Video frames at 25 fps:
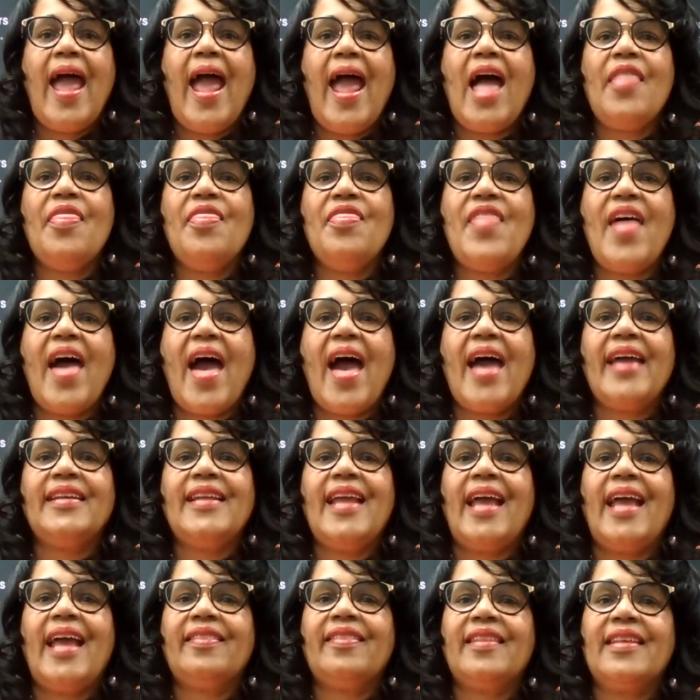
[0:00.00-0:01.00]
and
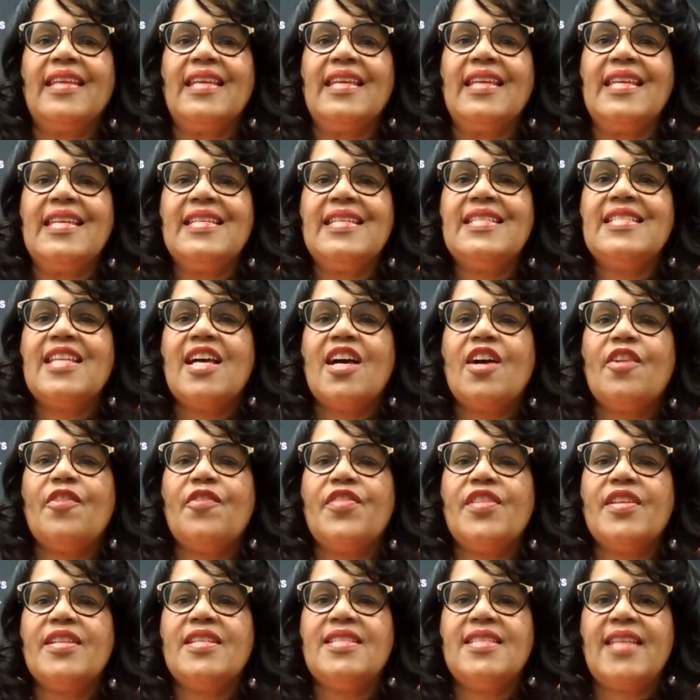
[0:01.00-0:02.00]
that at the end
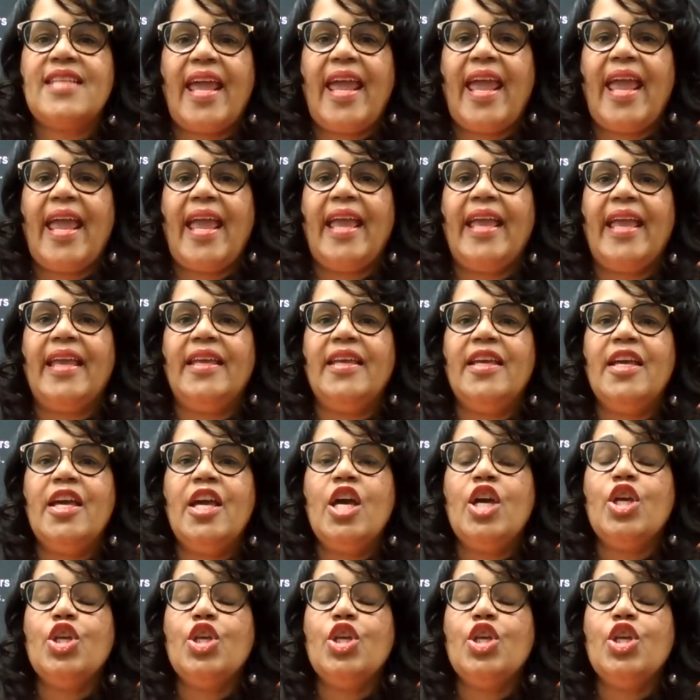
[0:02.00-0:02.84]
of the day,